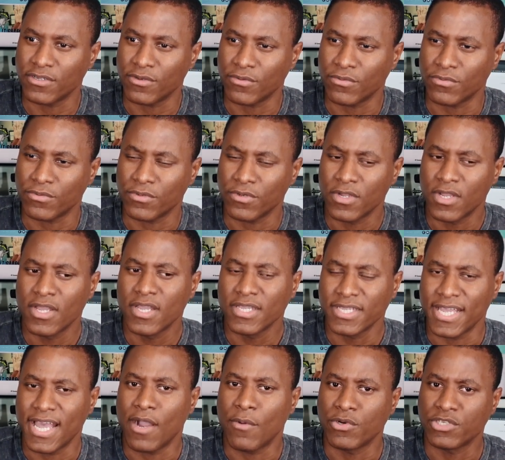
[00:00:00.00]

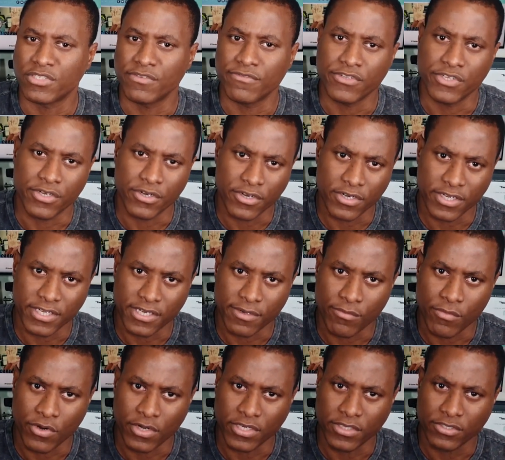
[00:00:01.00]
I watched the video early in the
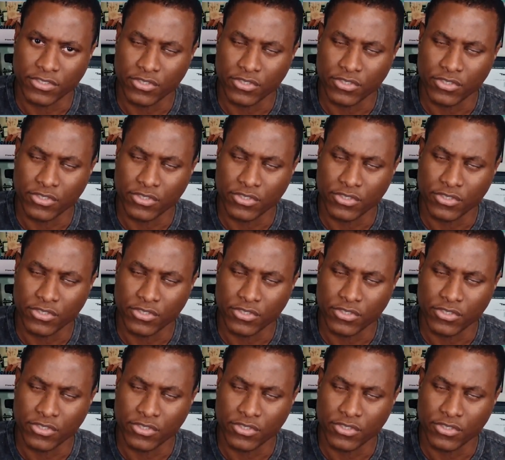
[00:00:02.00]
morning.